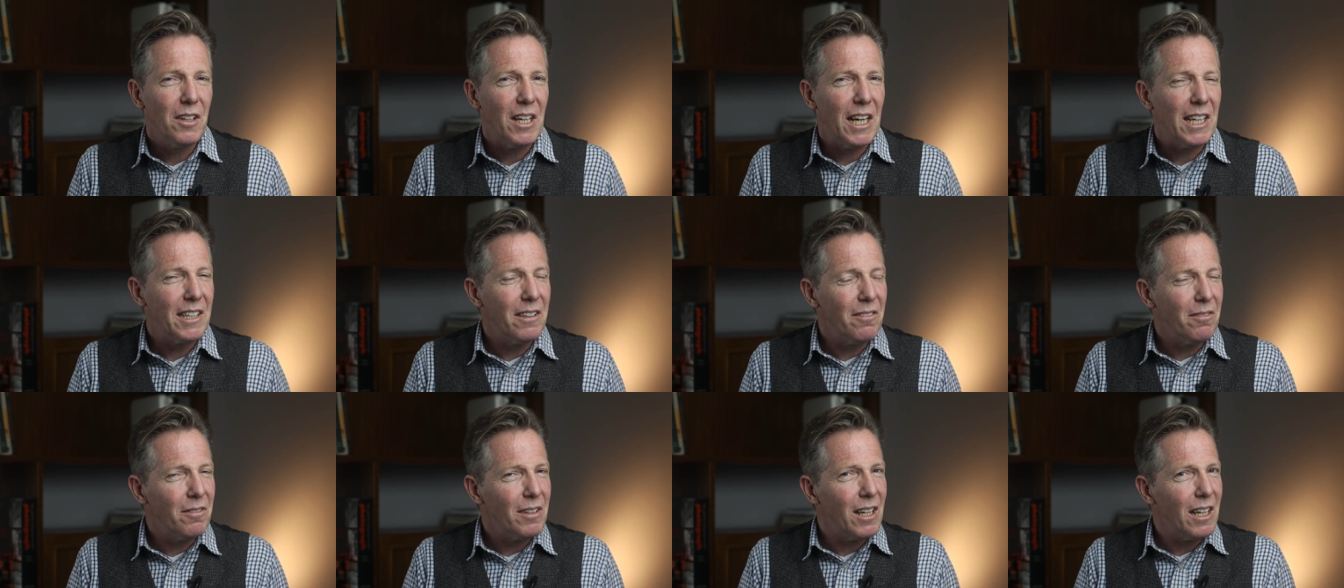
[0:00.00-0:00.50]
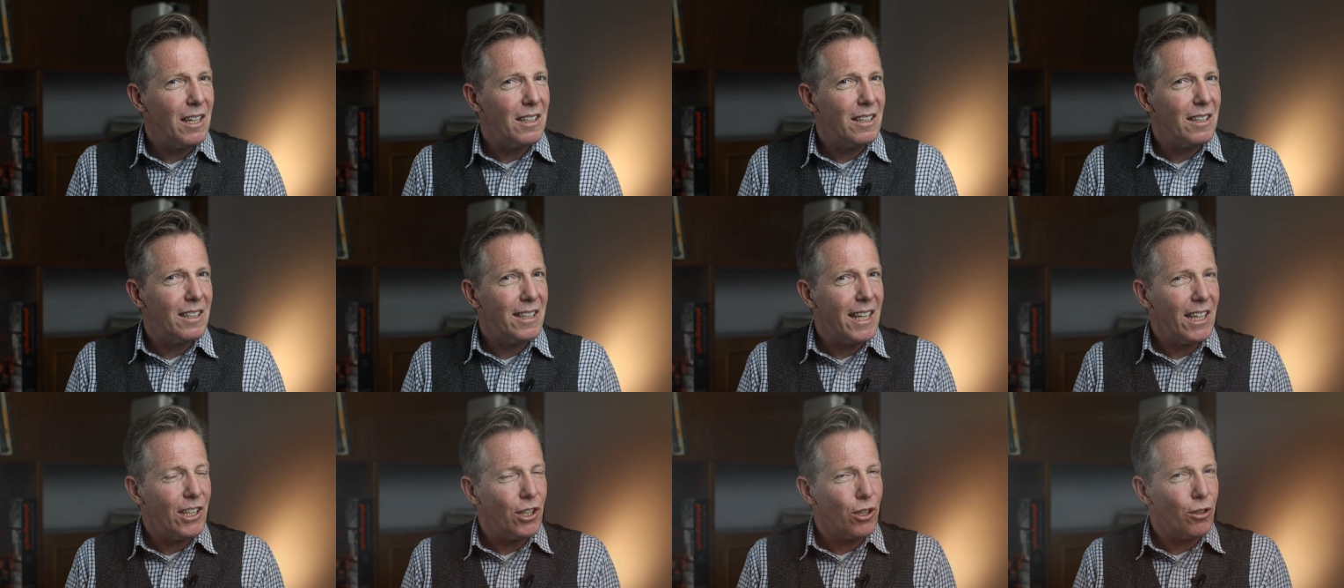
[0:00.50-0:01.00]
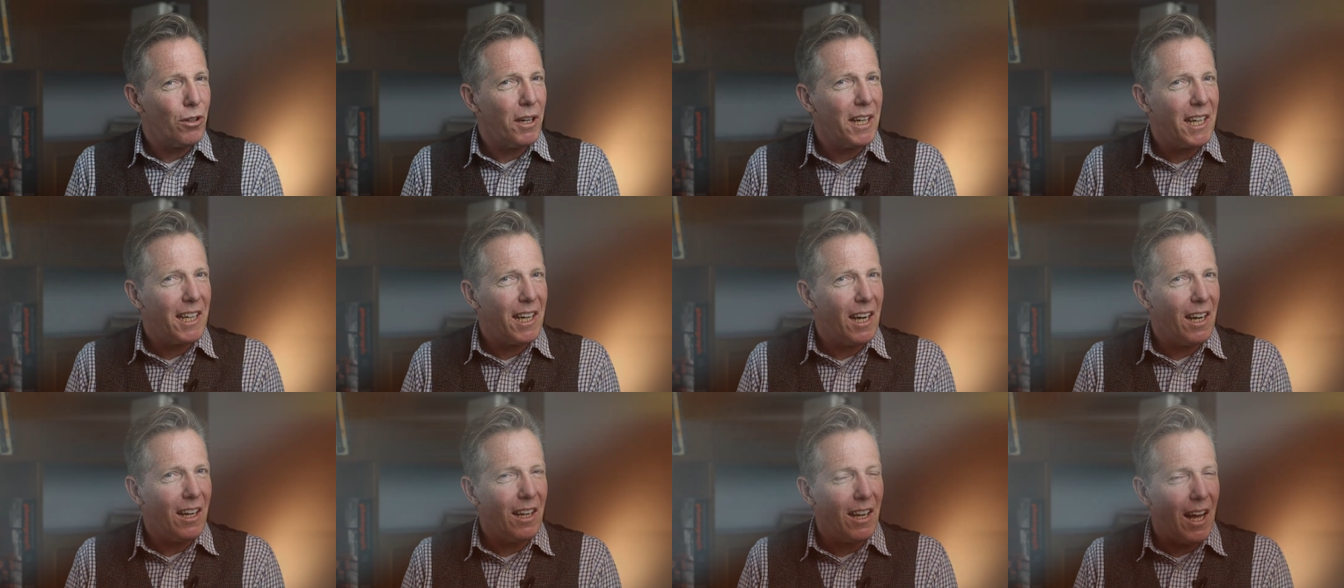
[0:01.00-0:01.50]
and that
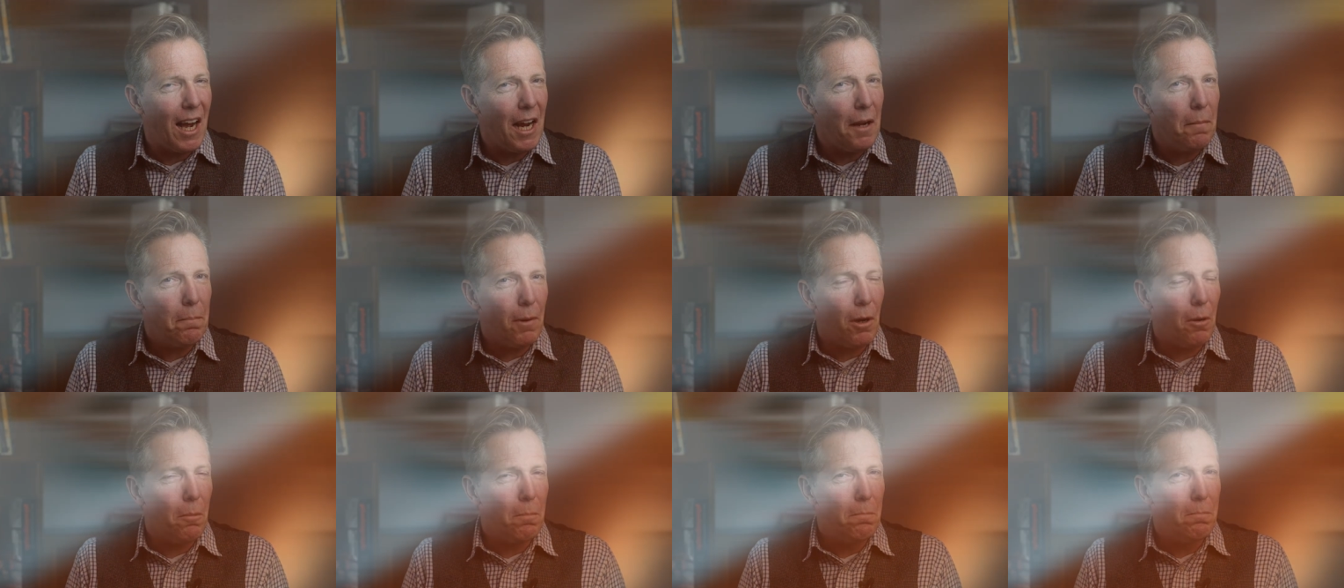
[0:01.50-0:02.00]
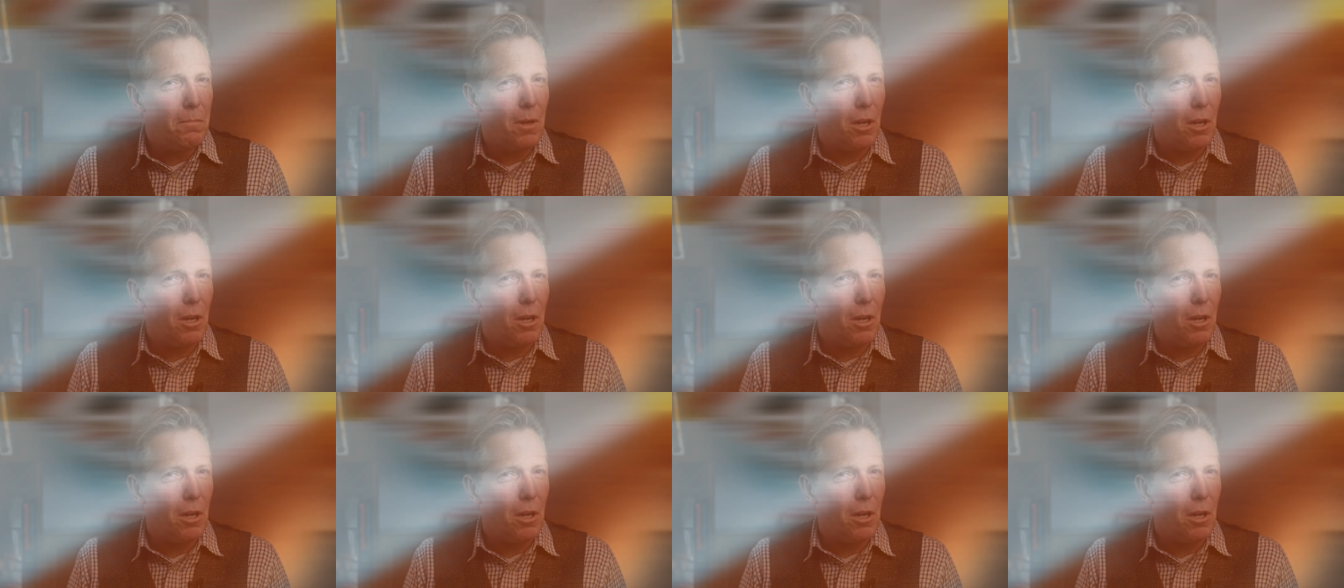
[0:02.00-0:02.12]
triggered a light bulb